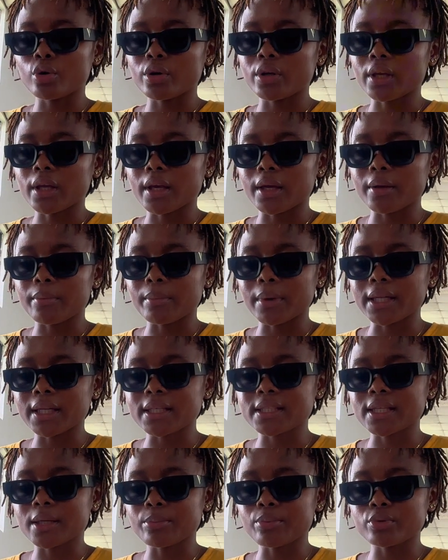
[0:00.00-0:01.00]
an
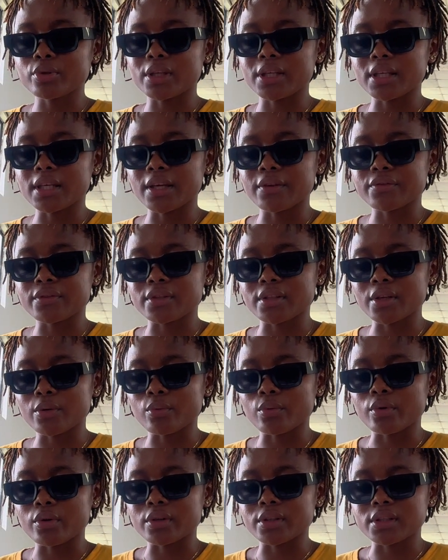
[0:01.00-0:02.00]
example he gave today
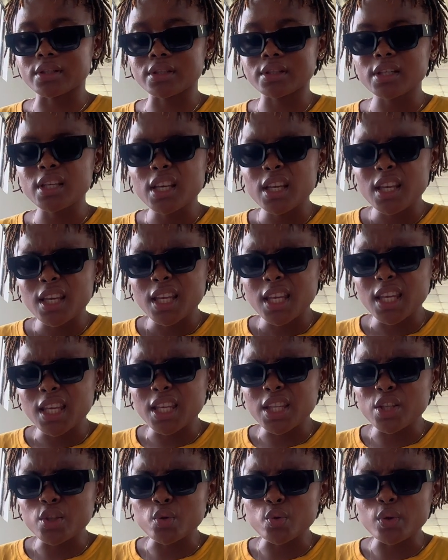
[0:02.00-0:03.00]
was
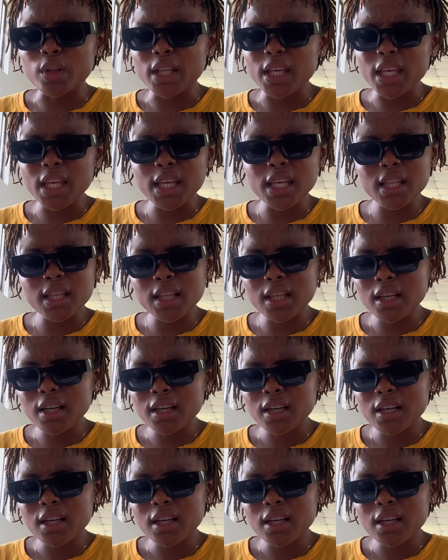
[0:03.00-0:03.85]
inulin.